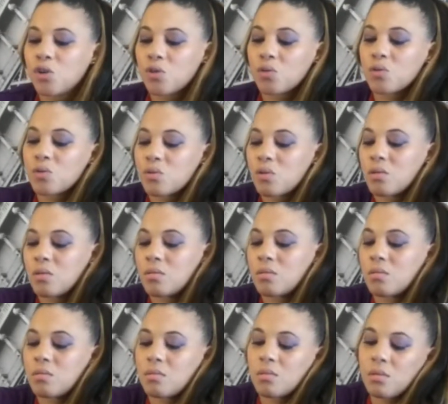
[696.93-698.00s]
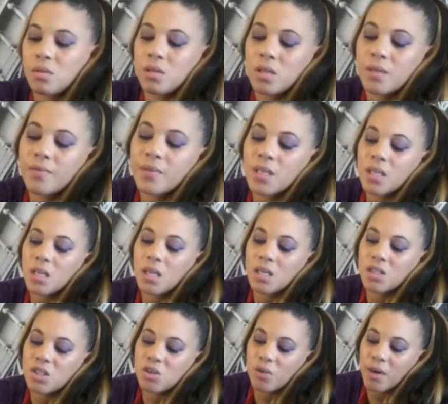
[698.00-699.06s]
you'll lift it
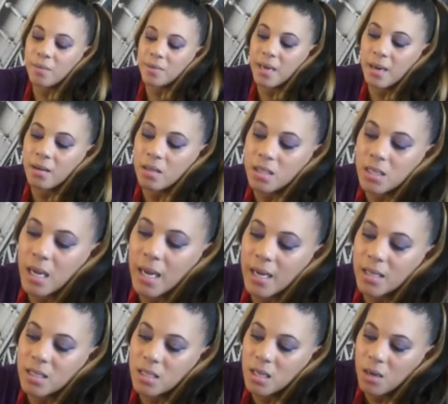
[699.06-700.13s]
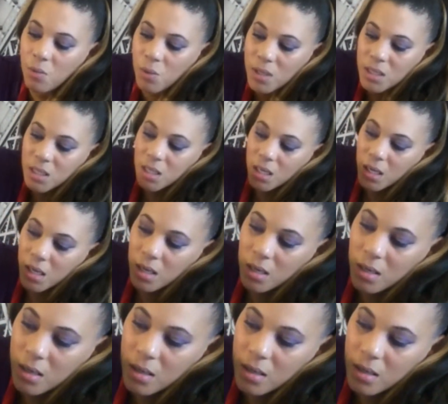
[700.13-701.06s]
and scrape down the sides once again.